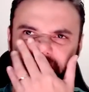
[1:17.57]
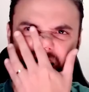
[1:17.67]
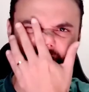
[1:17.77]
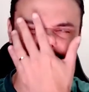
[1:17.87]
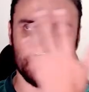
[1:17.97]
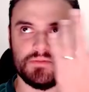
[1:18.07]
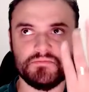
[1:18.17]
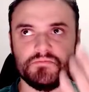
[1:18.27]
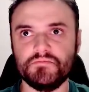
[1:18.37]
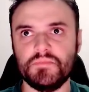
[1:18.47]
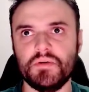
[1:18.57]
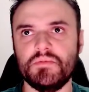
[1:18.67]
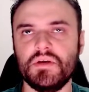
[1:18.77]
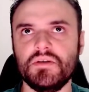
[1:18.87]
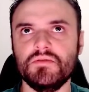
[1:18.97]
have, but maybe
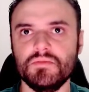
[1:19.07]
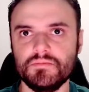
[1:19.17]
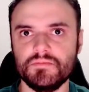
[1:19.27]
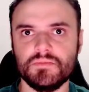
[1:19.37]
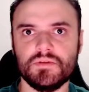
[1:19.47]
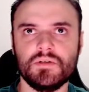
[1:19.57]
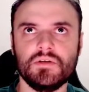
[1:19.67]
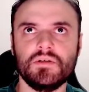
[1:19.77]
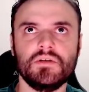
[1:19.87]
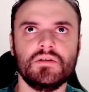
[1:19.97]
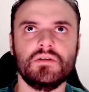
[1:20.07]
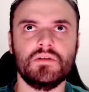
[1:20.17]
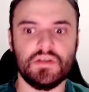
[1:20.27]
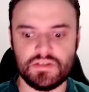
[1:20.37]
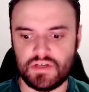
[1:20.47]
they do.
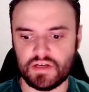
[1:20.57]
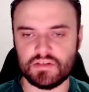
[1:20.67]
Let's check